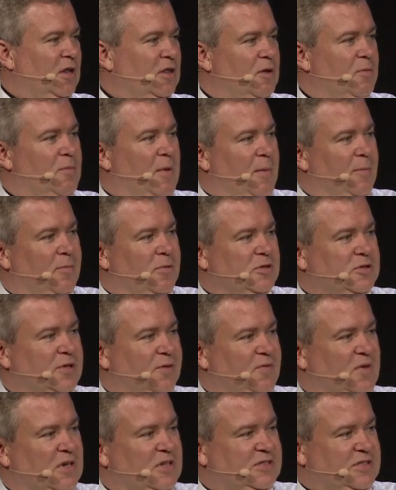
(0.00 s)
the members
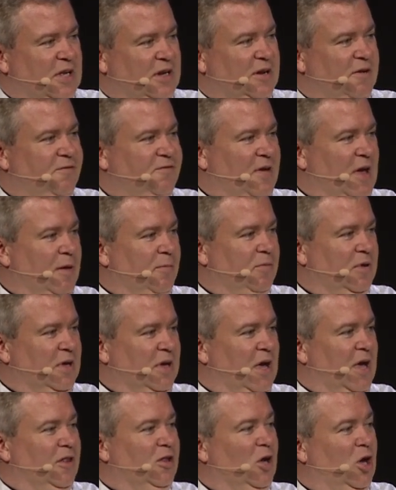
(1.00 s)
of the extended
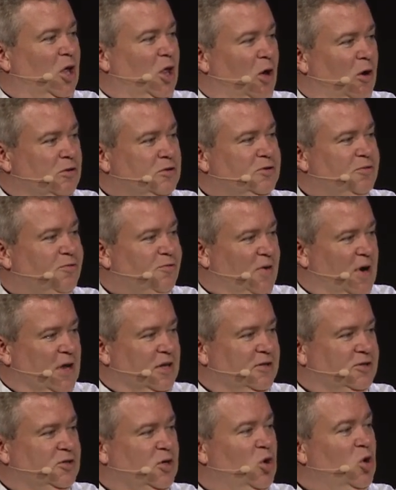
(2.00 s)
family and the close
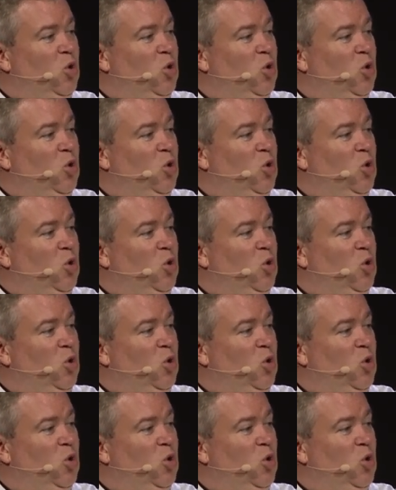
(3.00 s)
friends